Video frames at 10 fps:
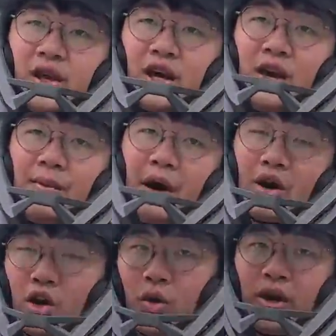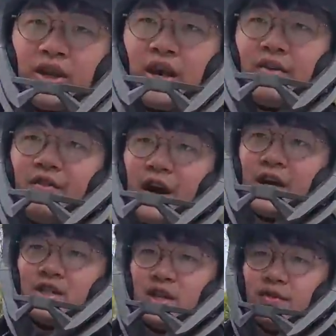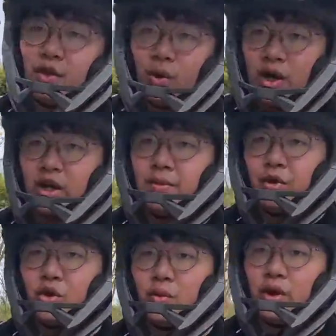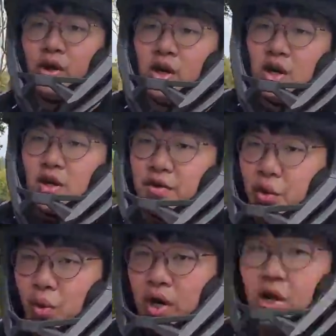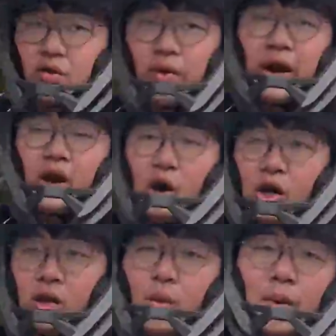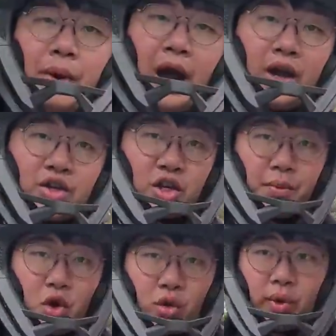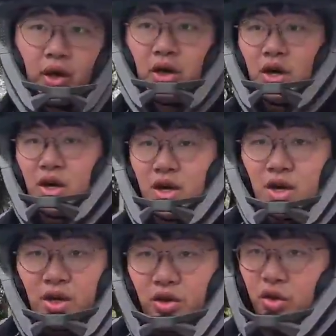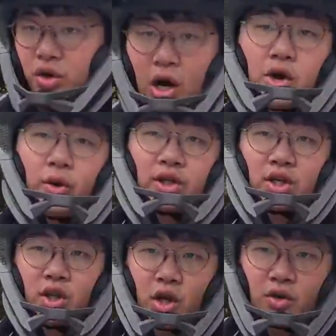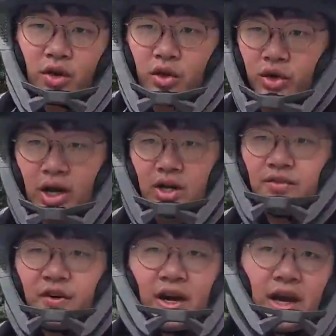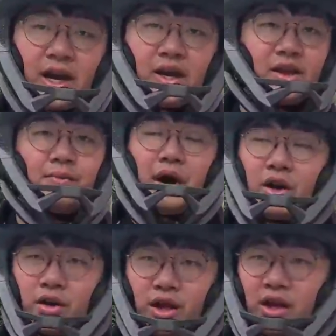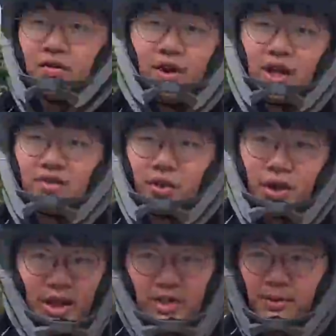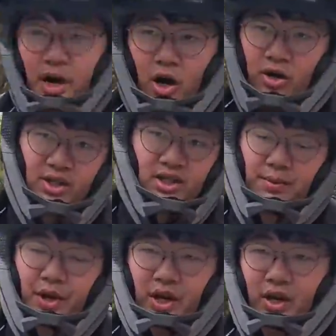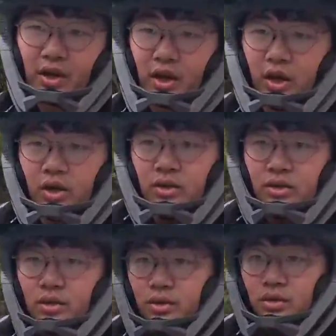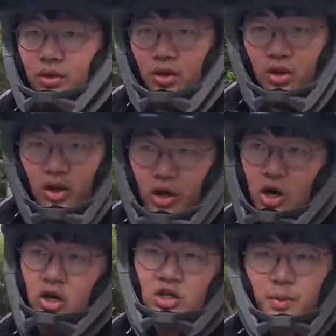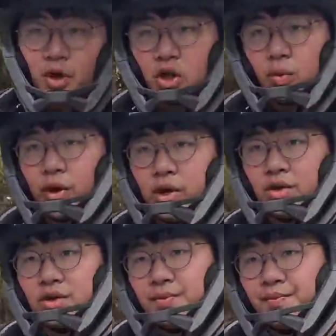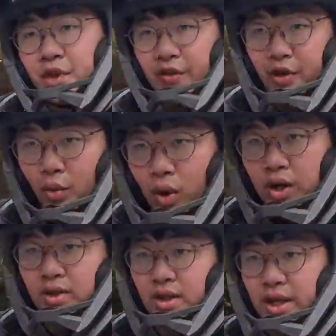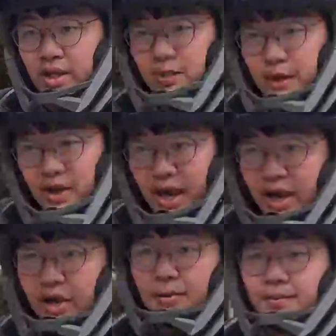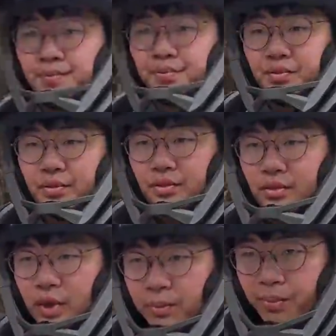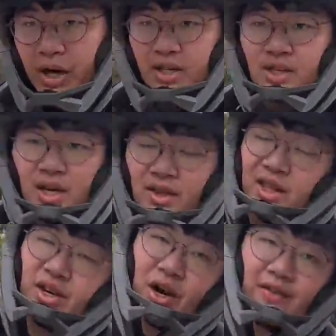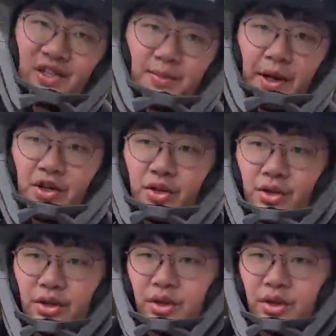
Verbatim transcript: thinking about going that fast, if you want a commuter wheel, if you want a great all-in-one package commuter wheel, you're not going to look, you're not going to find anything better the V11. That's my honest opinion. There are smaller wheels if you want it to be lighter, but they don't have suspension.